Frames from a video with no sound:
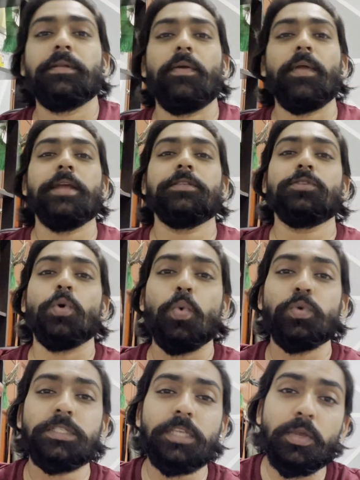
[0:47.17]
All right,
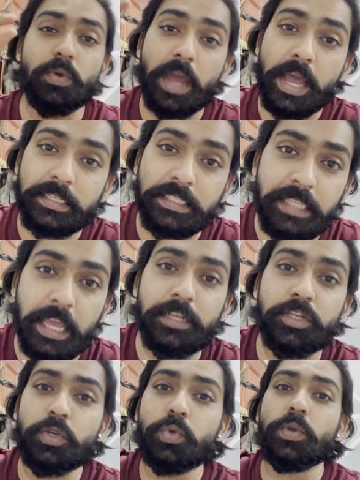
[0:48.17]
so see you guys,
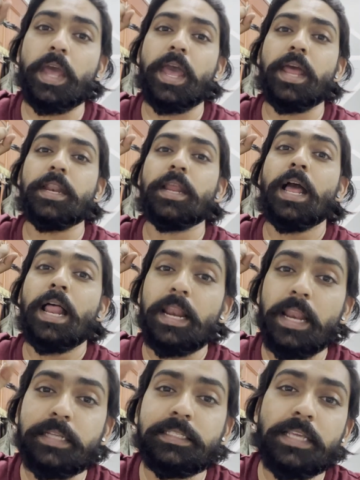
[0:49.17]
stay tuned, and
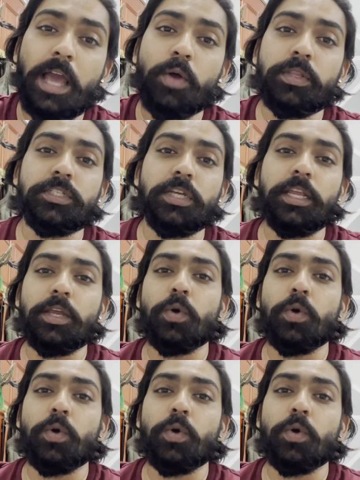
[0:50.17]
let's see how the journey